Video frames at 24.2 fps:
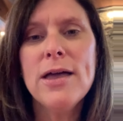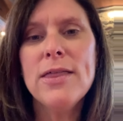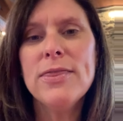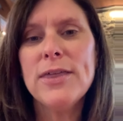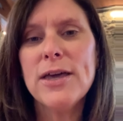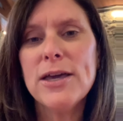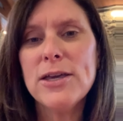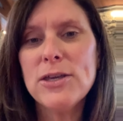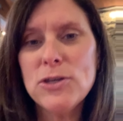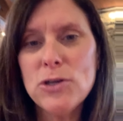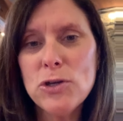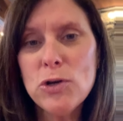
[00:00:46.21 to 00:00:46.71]

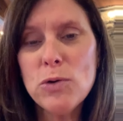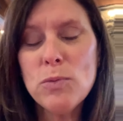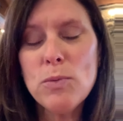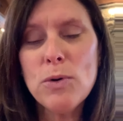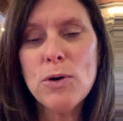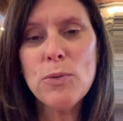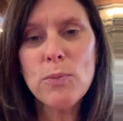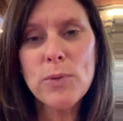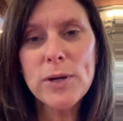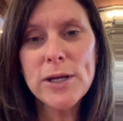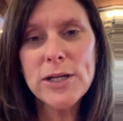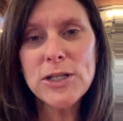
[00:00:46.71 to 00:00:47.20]
that you
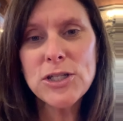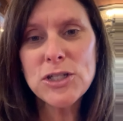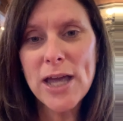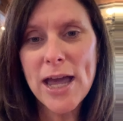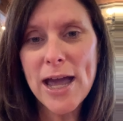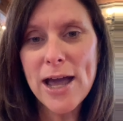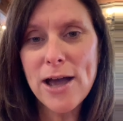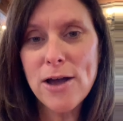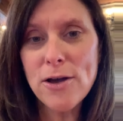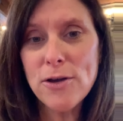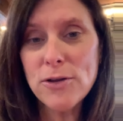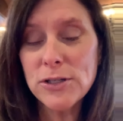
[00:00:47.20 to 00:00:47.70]
will reach
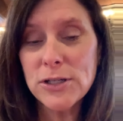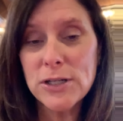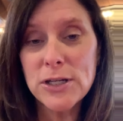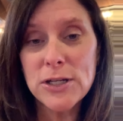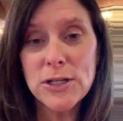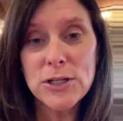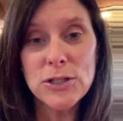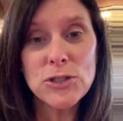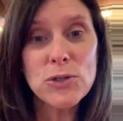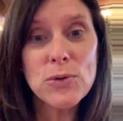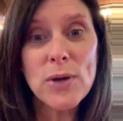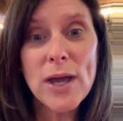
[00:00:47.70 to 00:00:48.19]
out
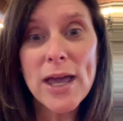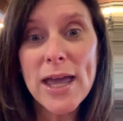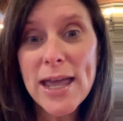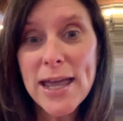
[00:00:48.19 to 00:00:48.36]
to